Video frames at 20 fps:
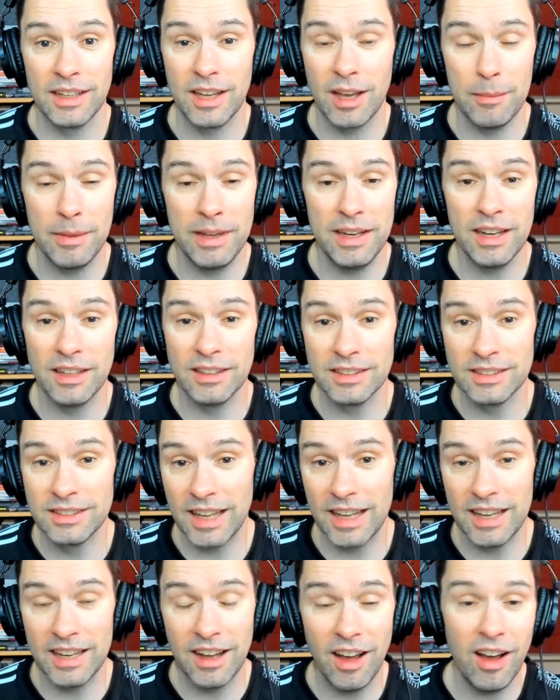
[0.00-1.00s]
come in under
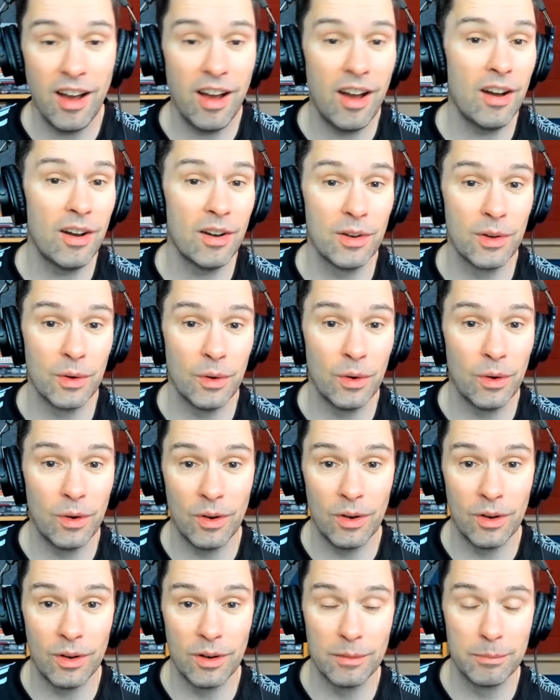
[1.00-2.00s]
Ten Hag
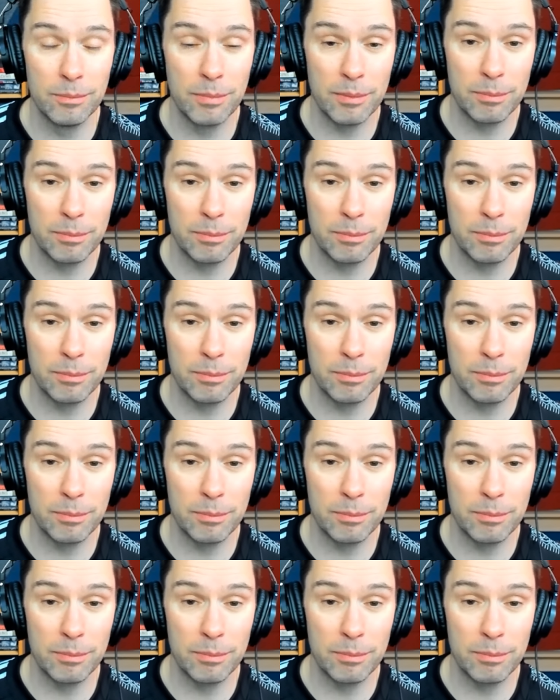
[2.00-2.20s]
or